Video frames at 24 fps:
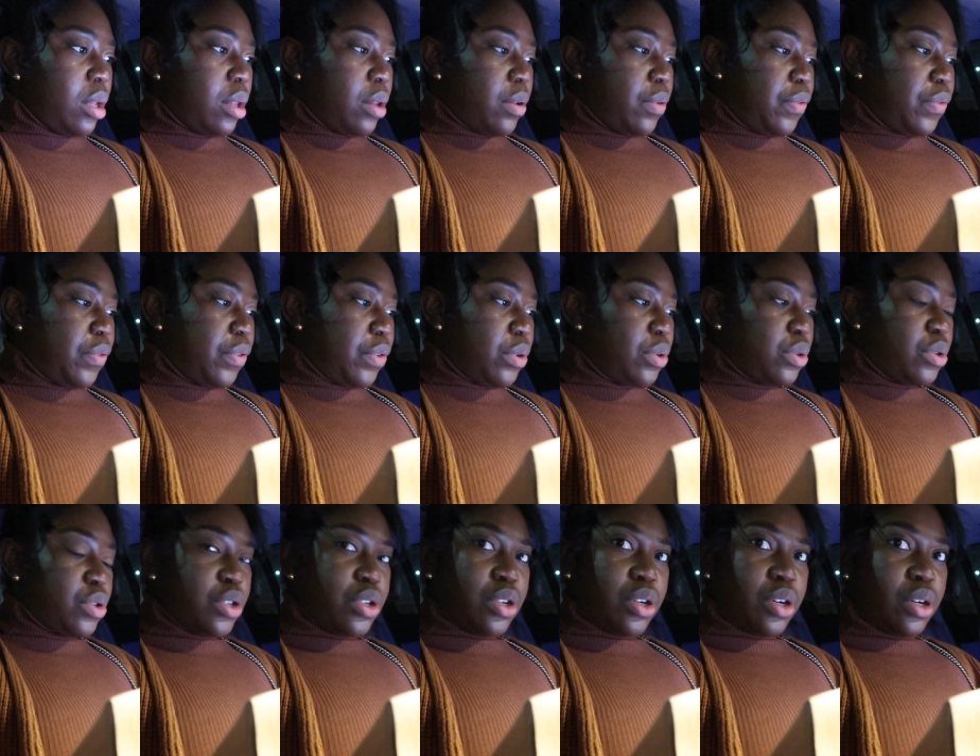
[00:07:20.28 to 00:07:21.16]
in the
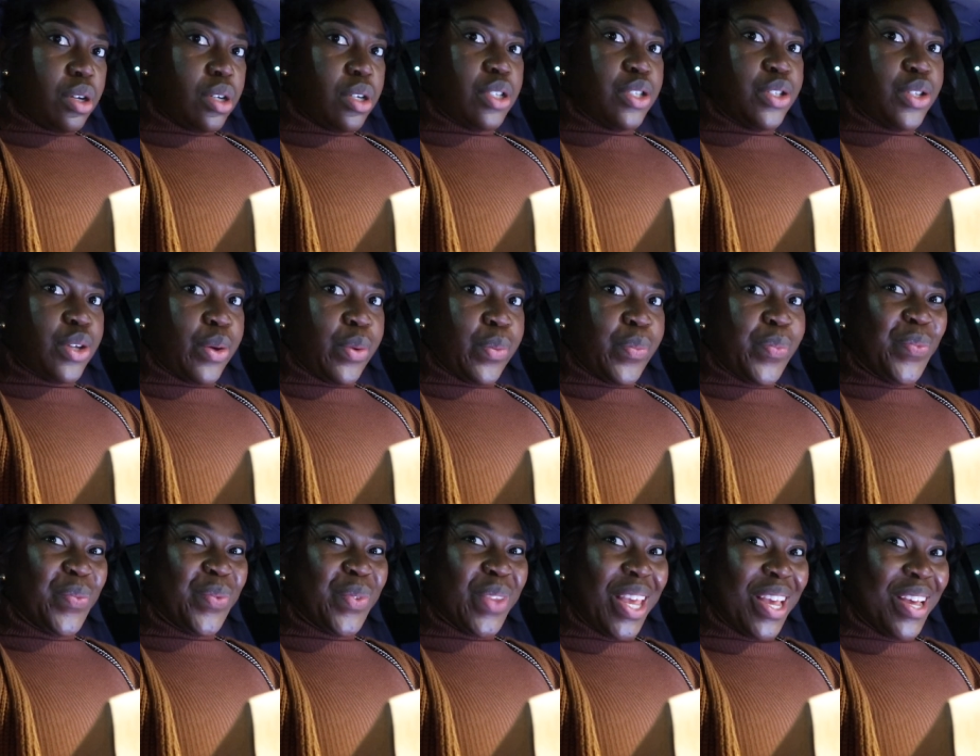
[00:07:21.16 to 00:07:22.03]
future. So
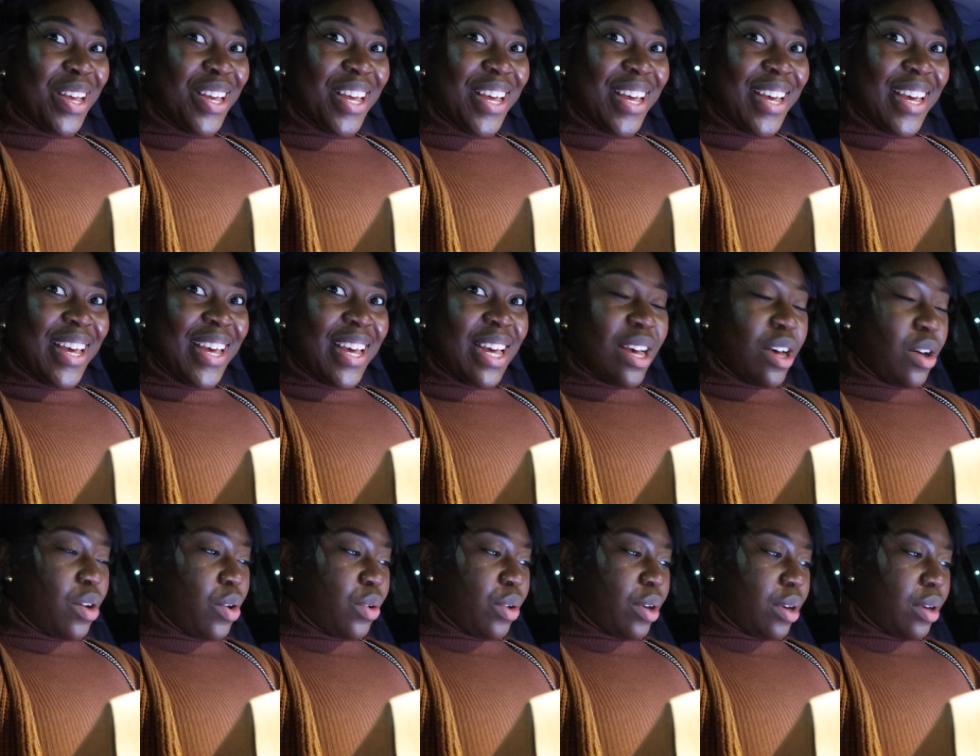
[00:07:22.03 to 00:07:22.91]
address, please.
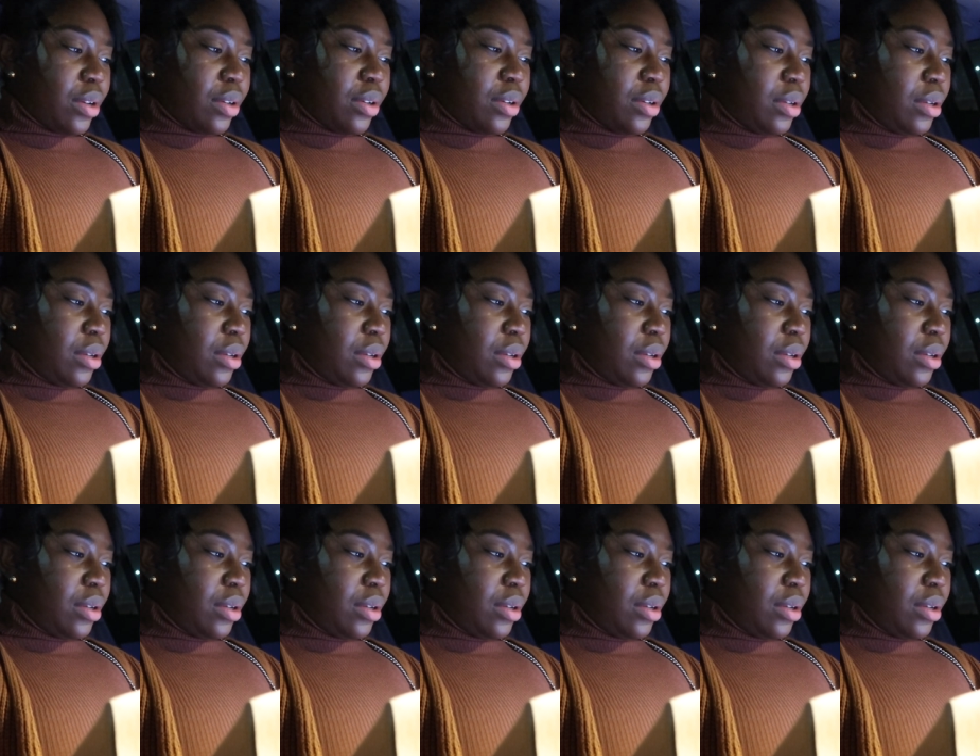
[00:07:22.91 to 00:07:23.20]
Hold on.